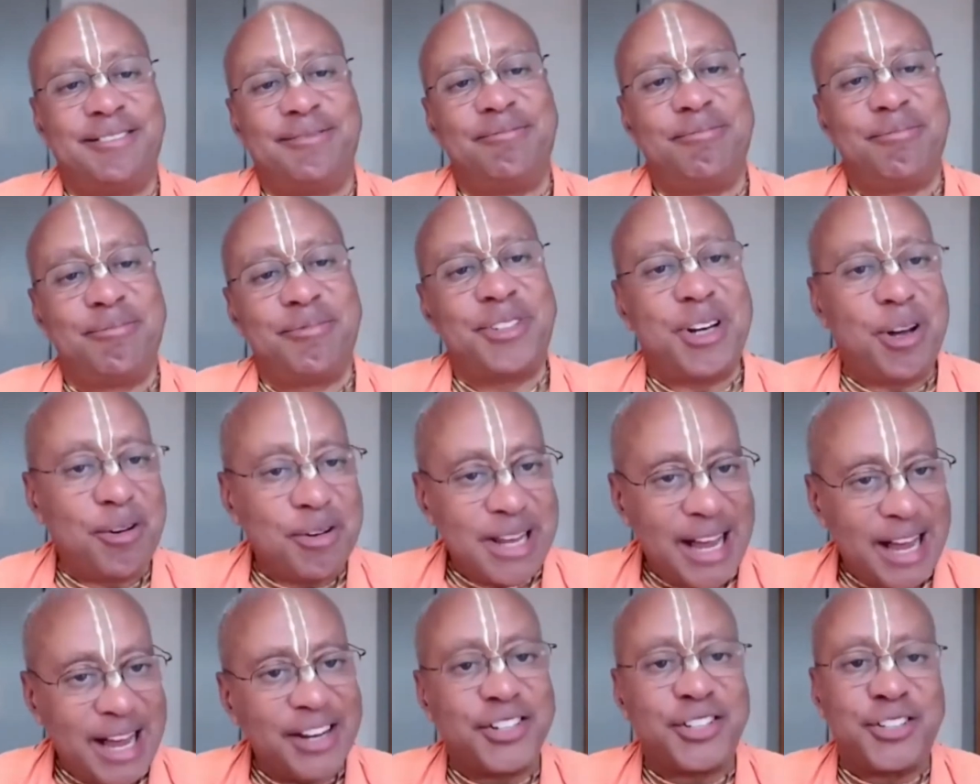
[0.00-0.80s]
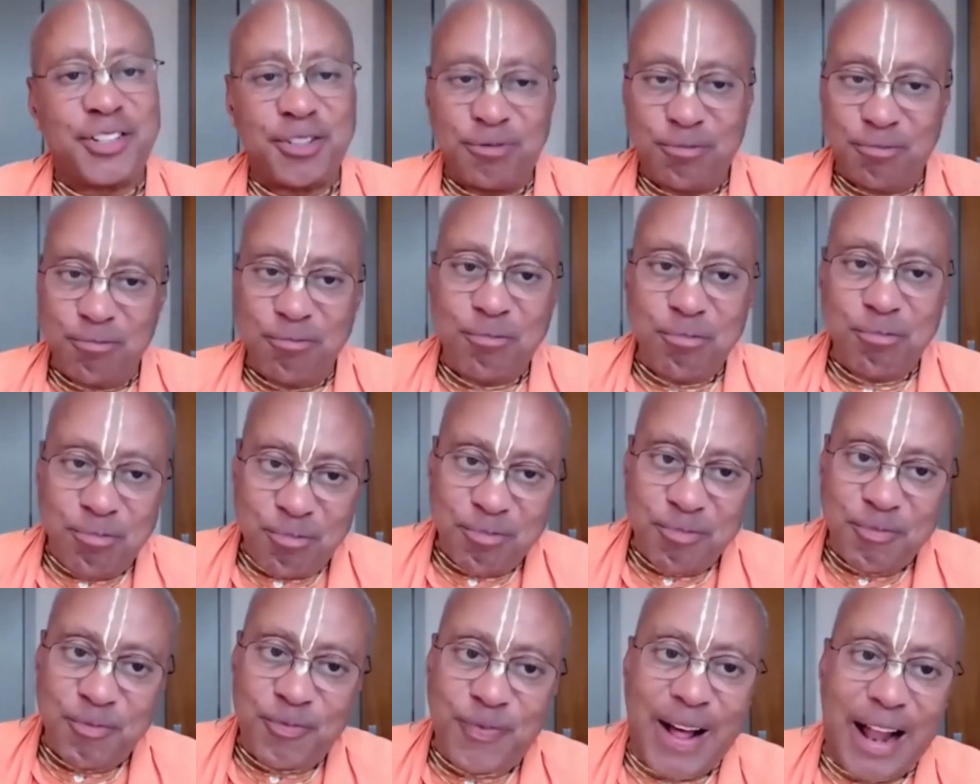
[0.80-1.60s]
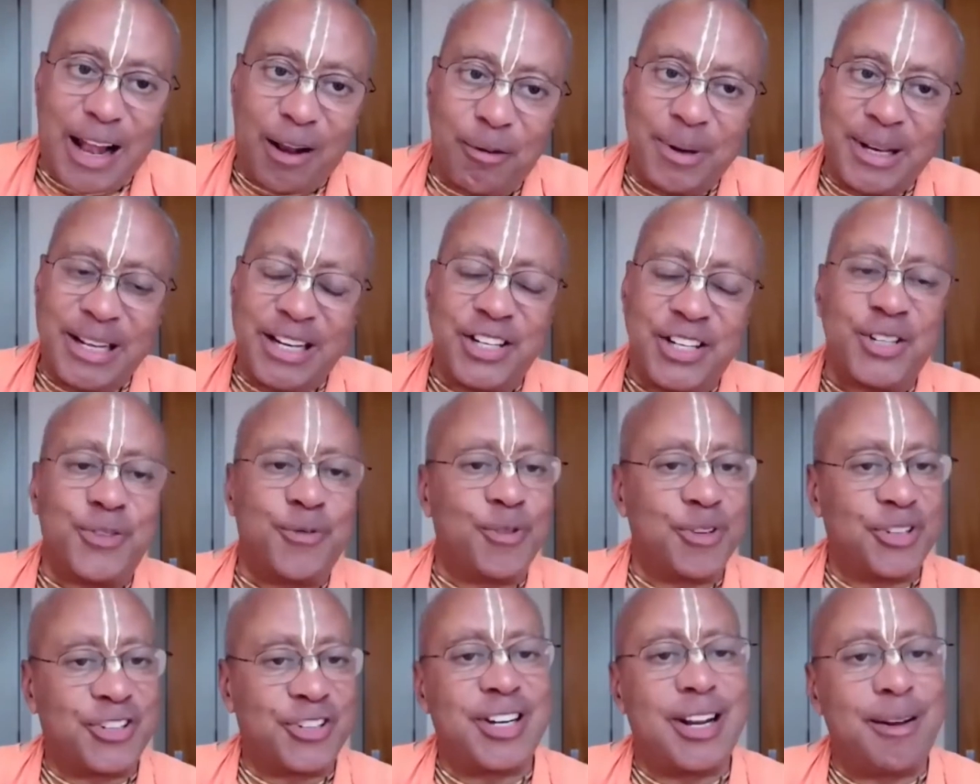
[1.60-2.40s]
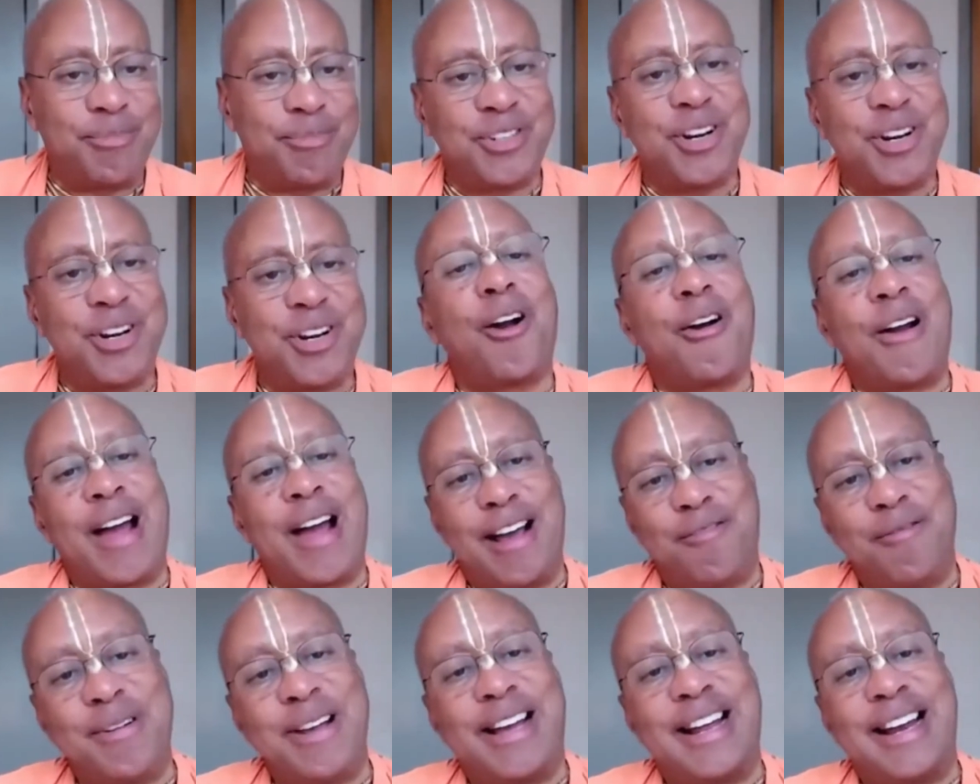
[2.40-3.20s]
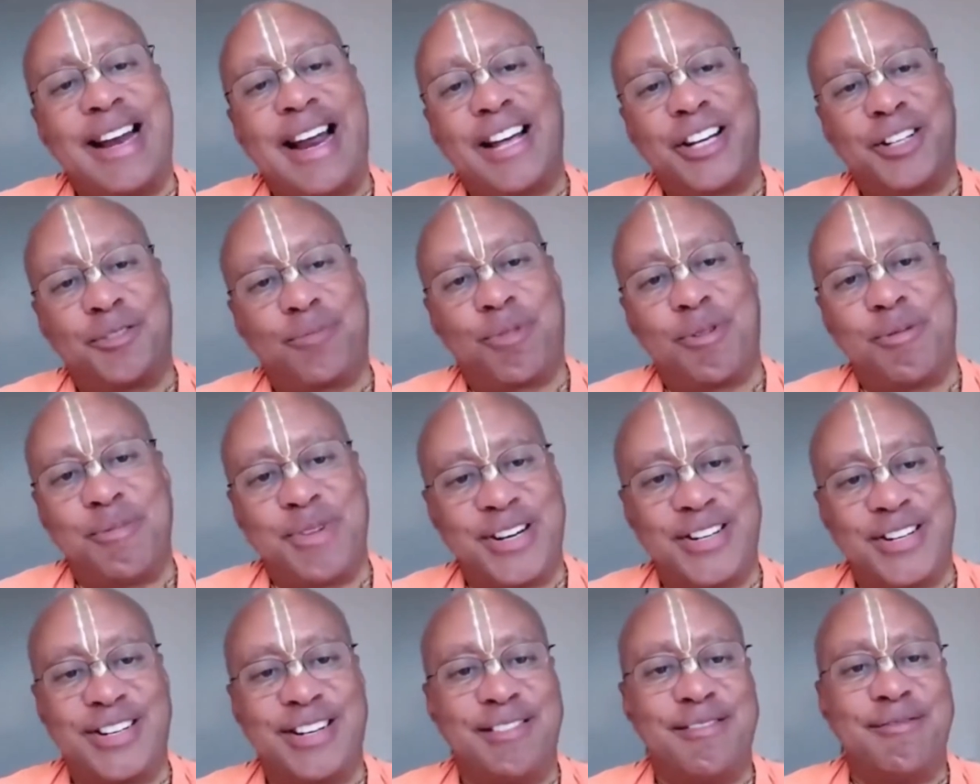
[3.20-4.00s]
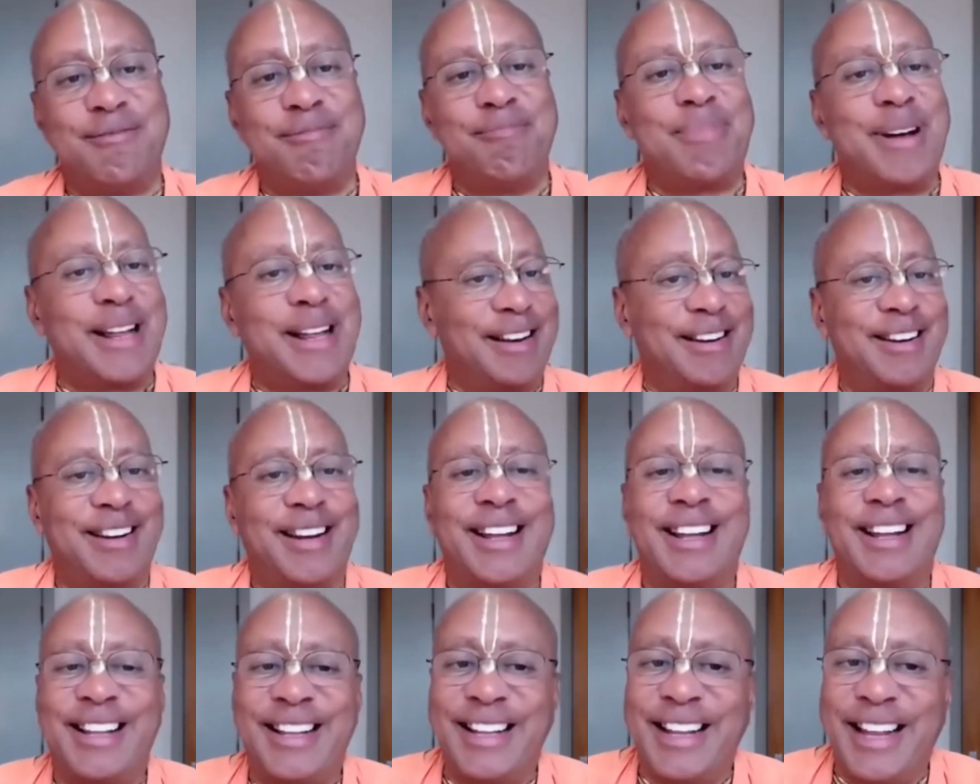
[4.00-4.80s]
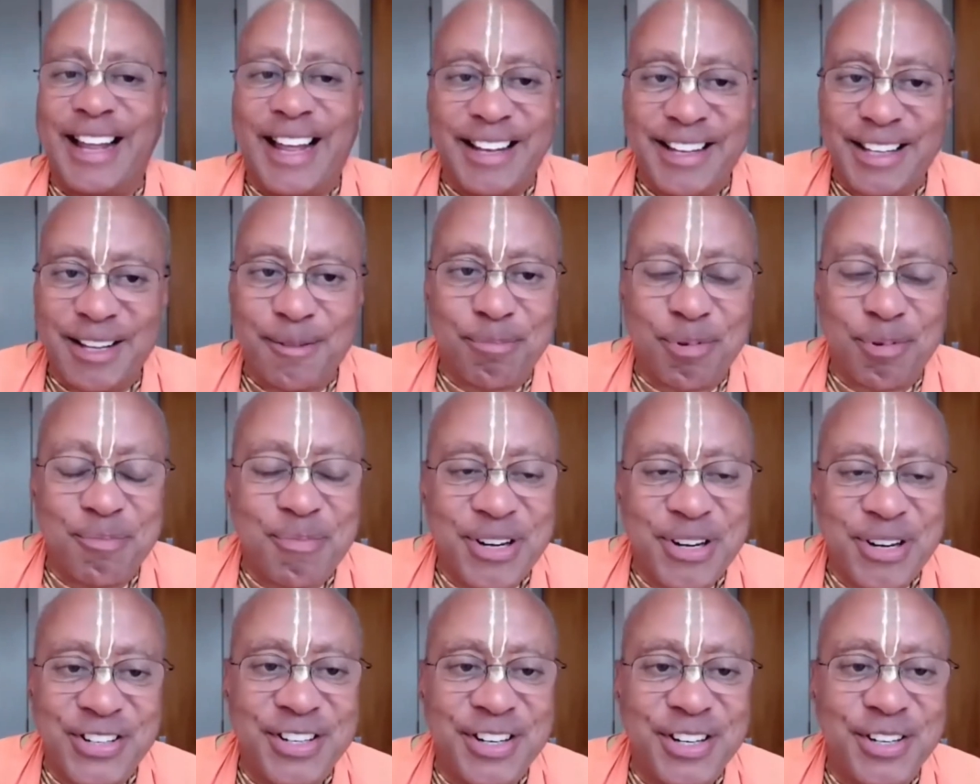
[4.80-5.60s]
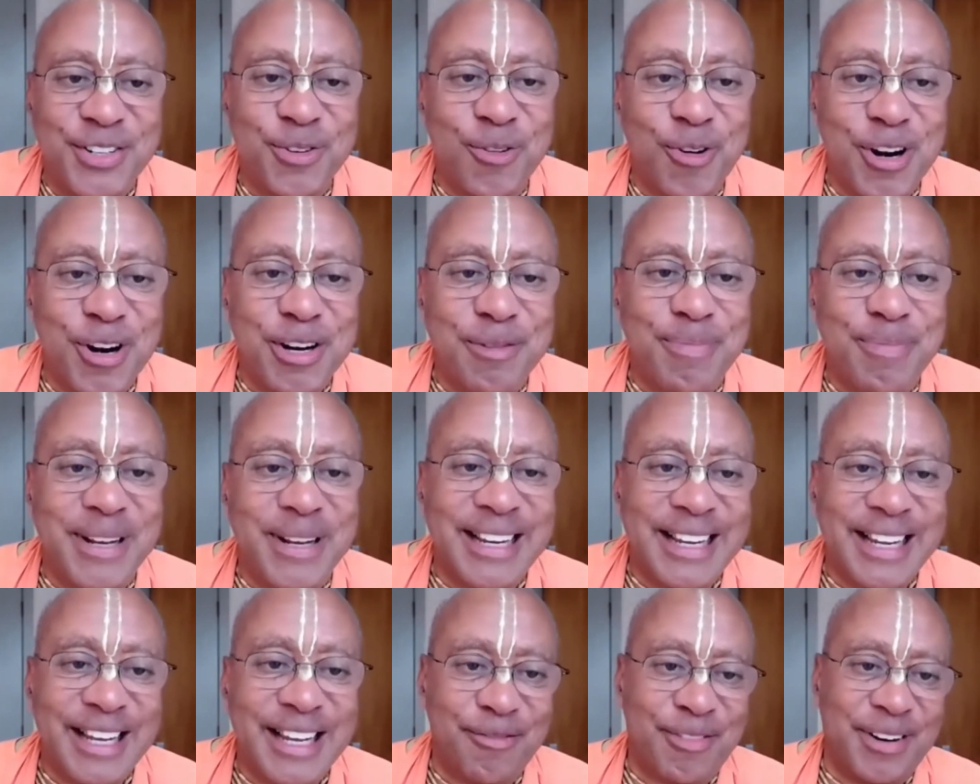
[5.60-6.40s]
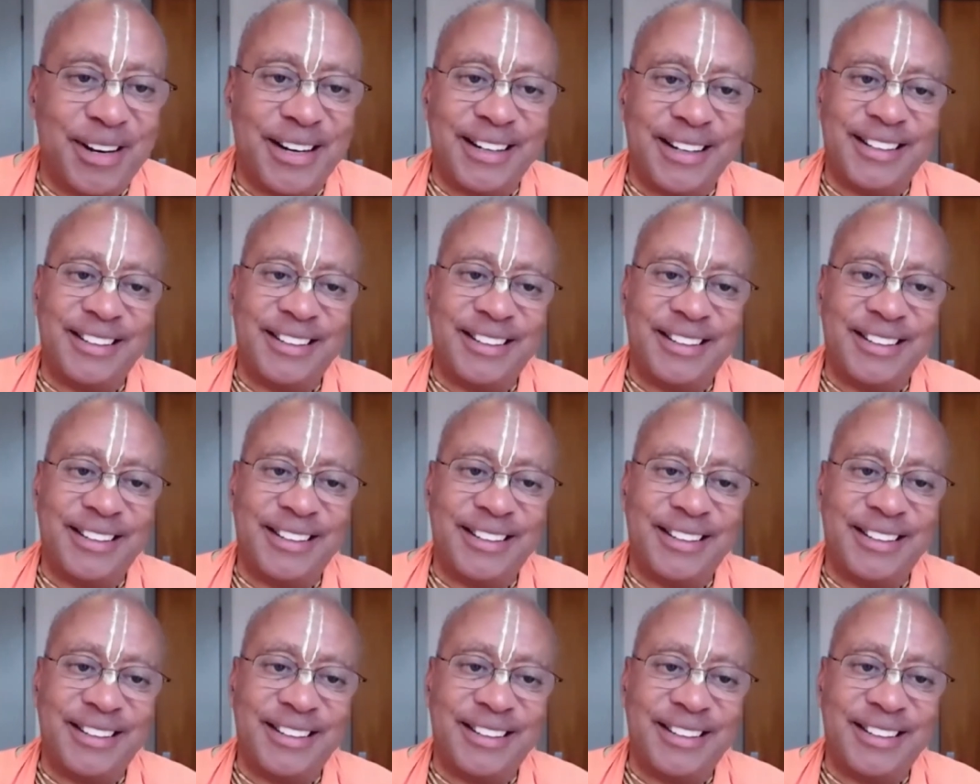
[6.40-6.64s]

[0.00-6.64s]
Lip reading: So yes, following his footsteps, all right, we can ask permission, but the permission has already been given.